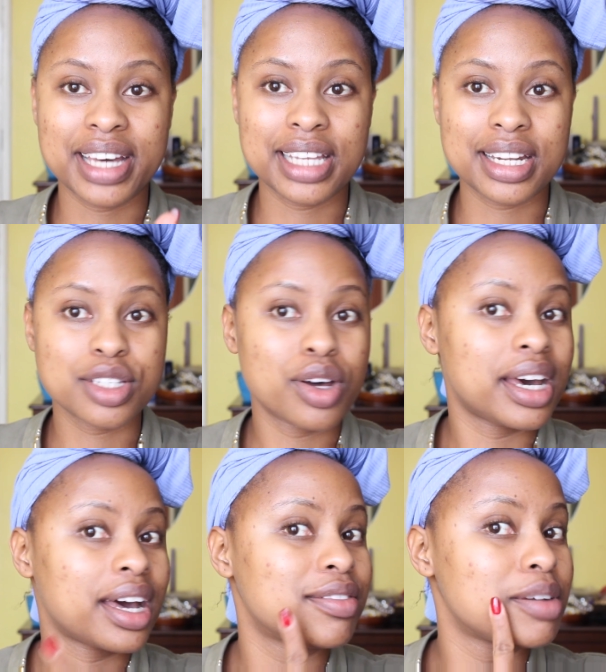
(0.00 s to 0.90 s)
fact that it's
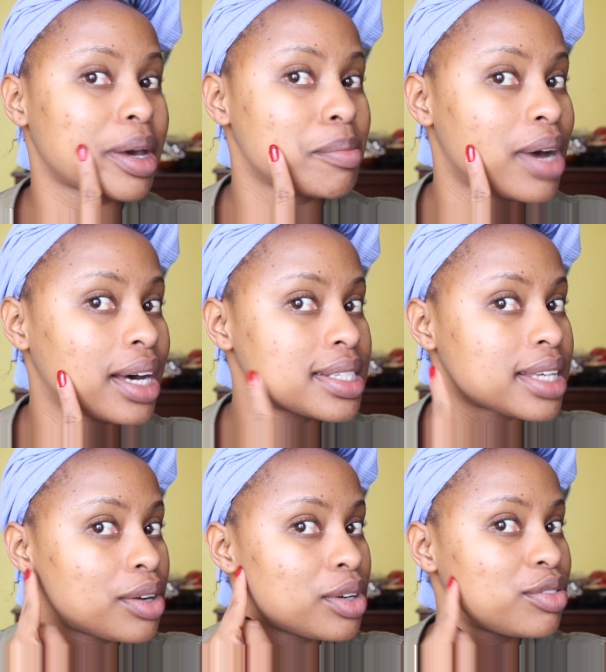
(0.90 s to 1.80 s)
gonna cover my marks.
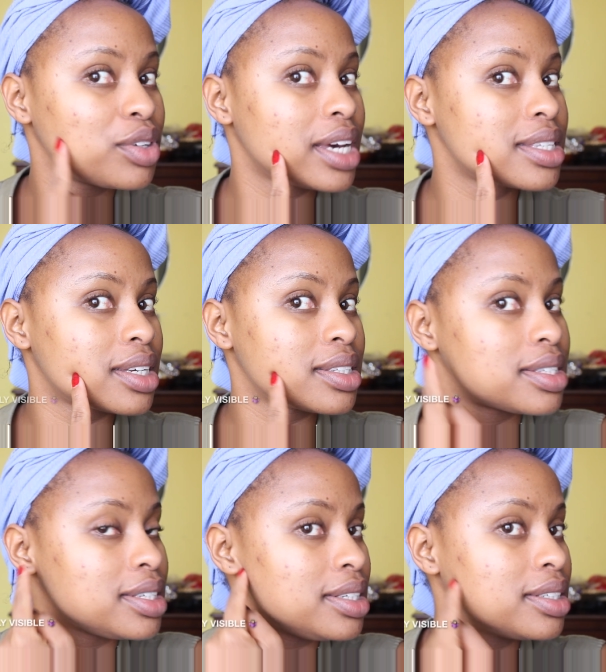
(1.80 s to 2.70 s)
I don't know if you guys can
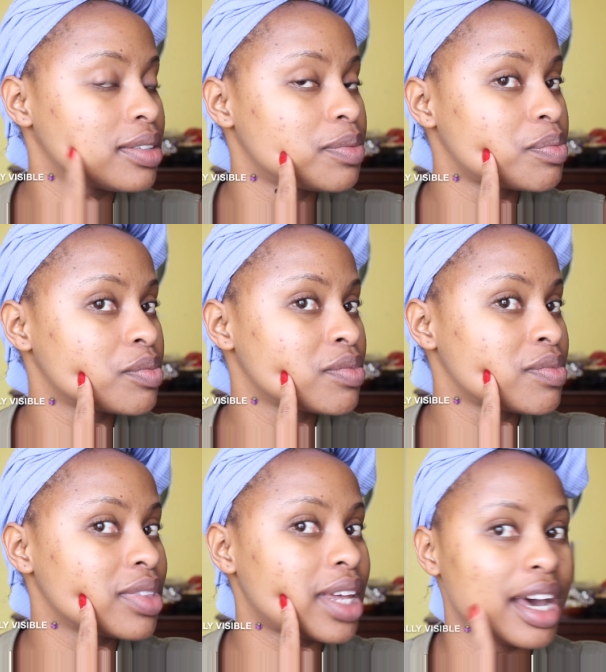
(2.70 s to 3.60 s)
see
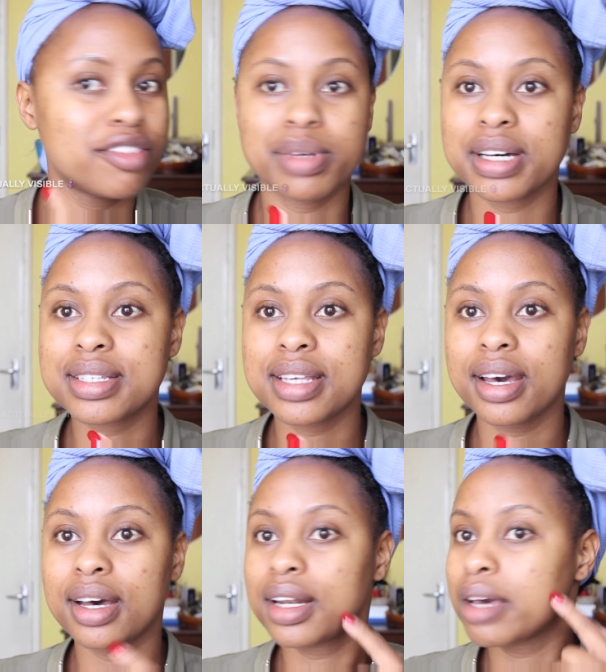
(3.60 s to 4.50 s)
that I have marks
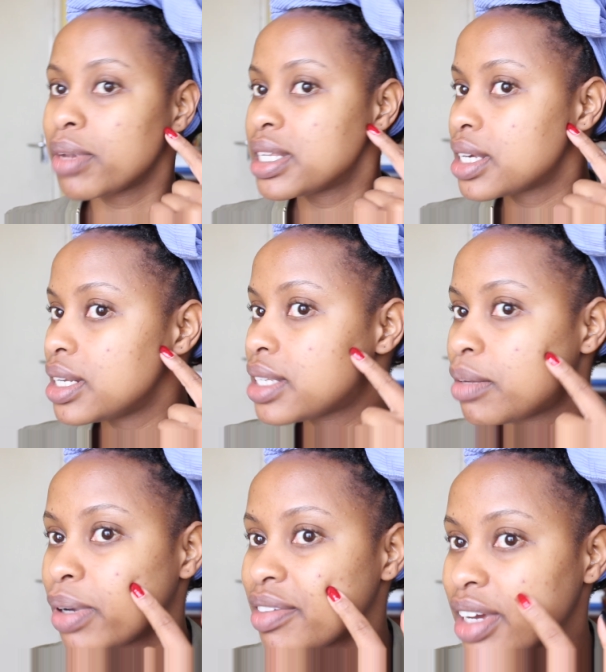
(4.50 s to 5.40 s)
here. Like, my skin
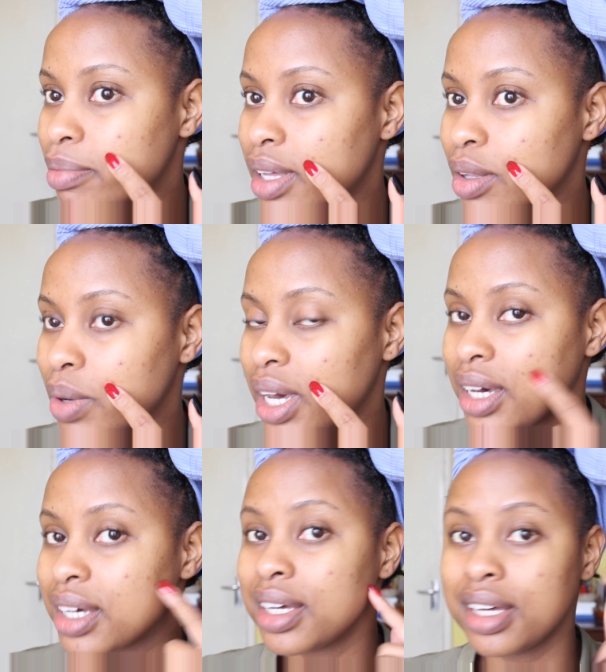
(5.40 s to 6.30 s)
isn't perfect, by the
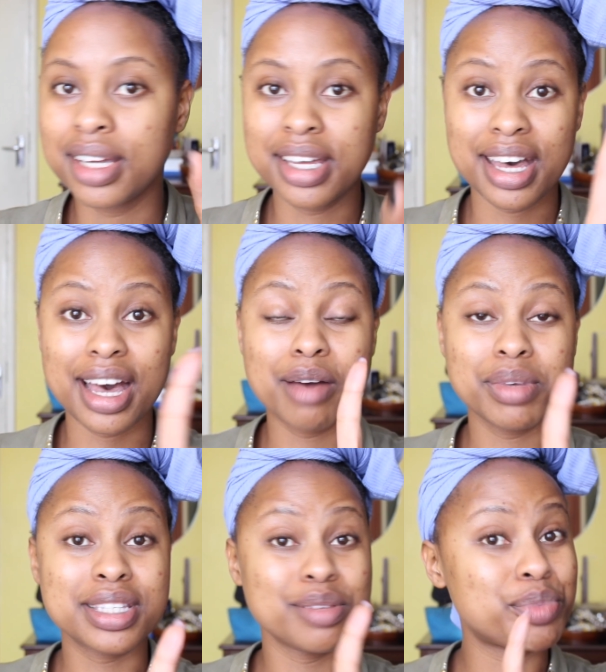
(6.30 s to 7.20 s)
way.
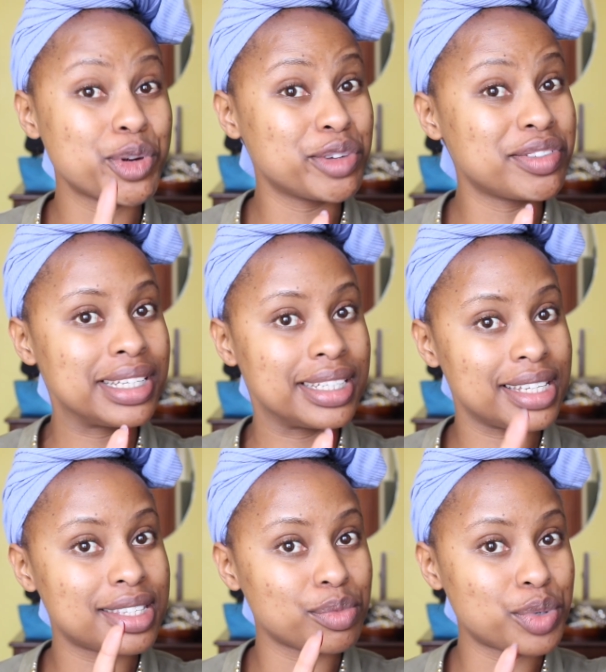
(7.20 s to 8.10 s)
It's improved,
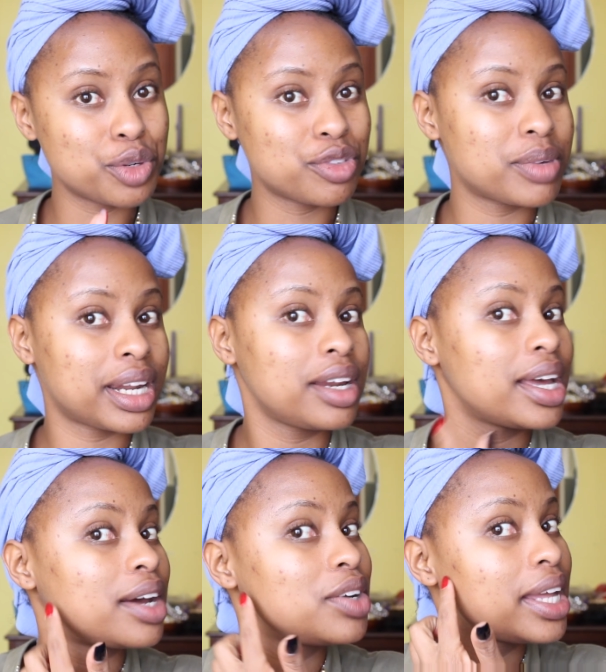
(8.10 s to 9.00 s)
but I
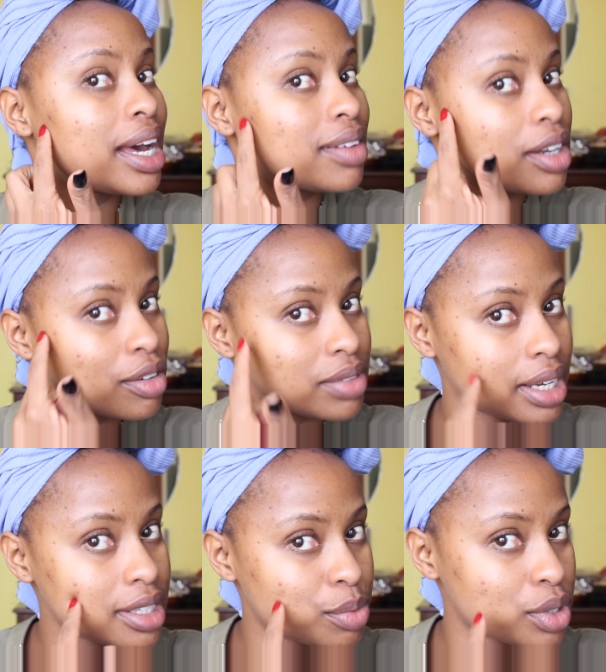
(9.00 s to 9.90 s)
really have a lot of
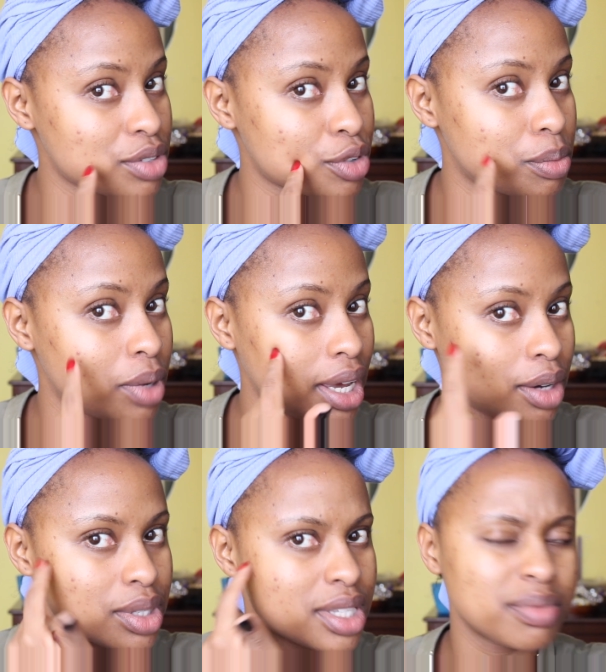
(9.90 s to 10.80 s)
dark spots from
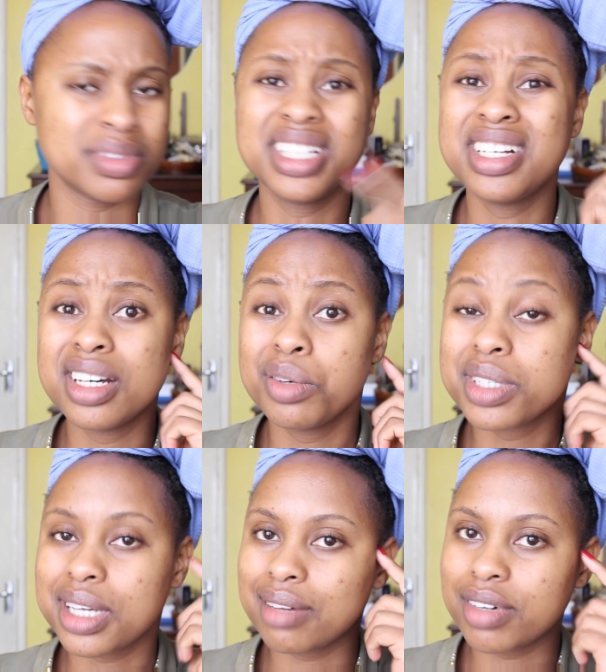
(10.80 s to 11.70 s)
breakouts,
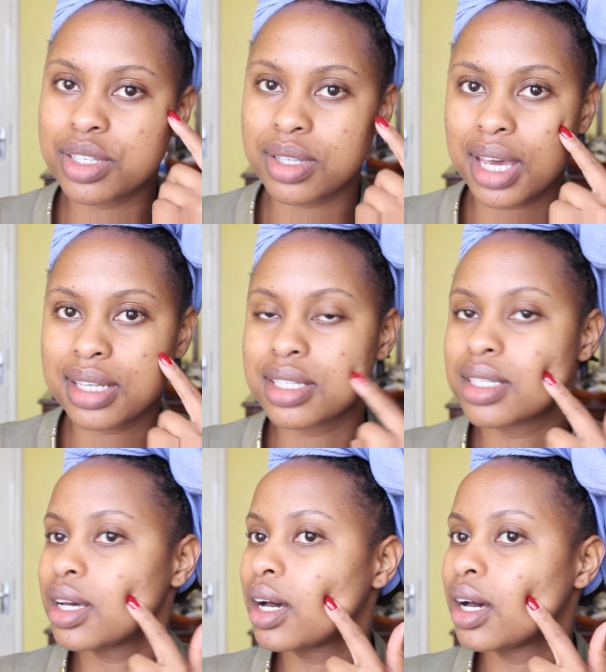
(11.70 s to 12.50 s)
which I never used to get